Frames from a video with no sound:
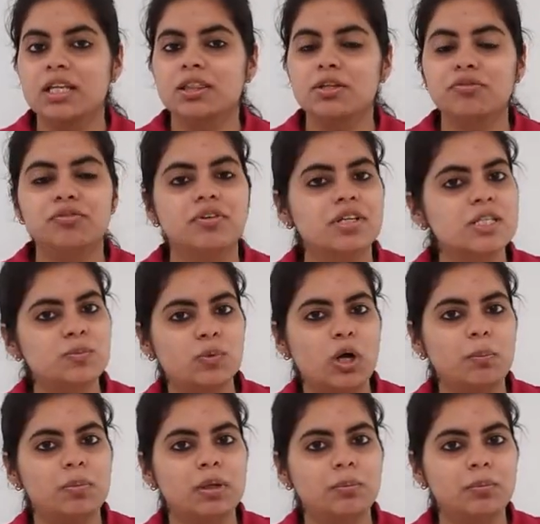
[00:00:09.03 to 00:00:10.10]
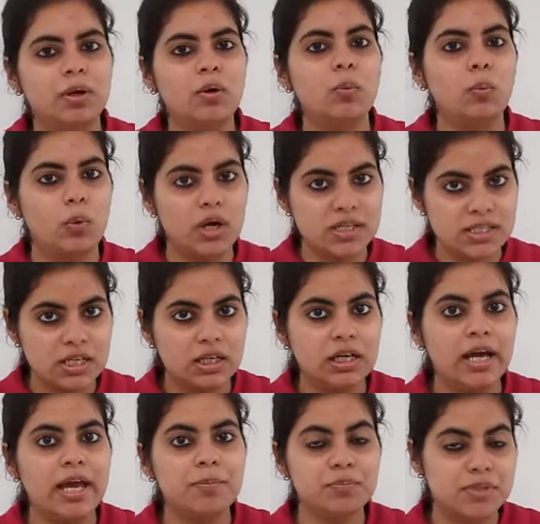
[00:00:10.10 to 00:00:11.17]
The first problem was a
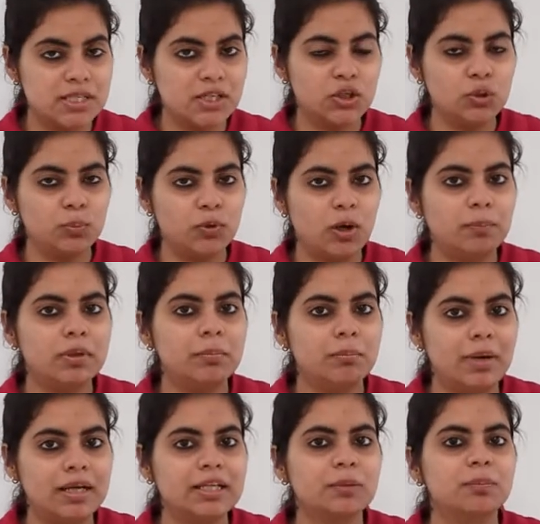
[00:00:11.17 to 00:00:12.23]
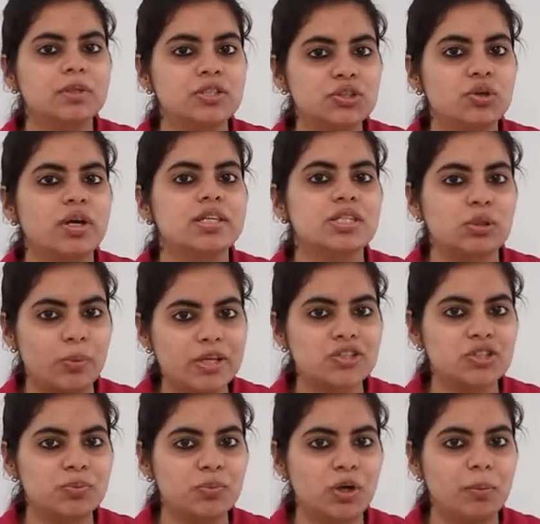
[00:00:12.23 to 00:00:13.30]
MCQ problem, multiple choice
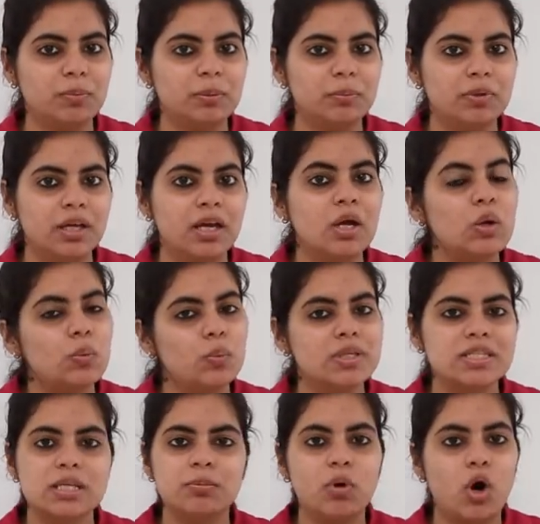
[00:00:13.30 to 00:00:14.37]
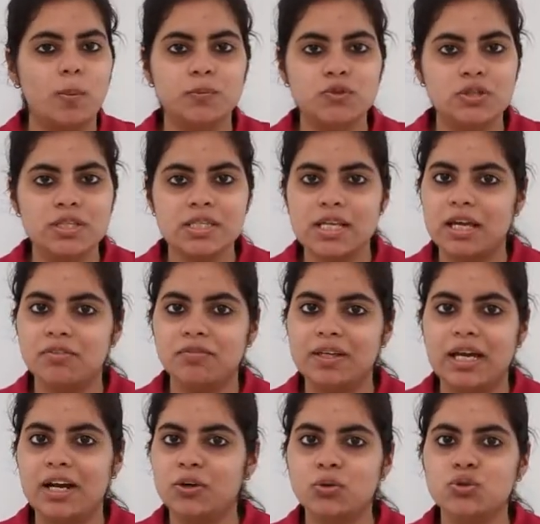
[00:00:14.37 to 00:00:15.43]
question problem with some options and we
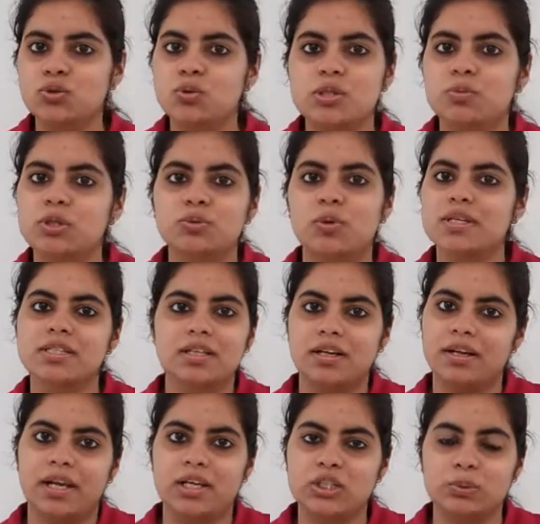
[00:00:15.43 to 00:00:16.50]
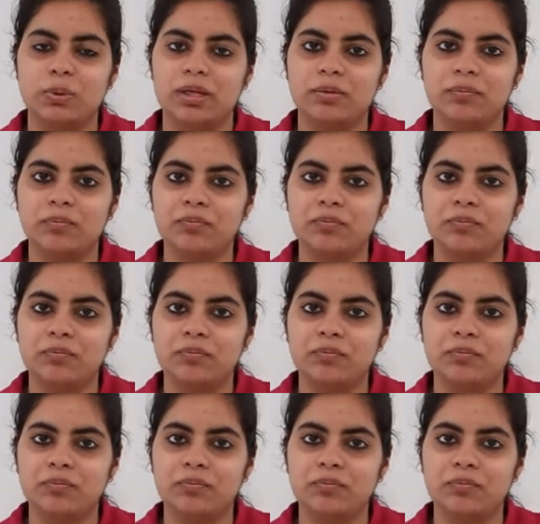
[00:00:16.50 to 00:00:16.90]
had to choose which was the correct one.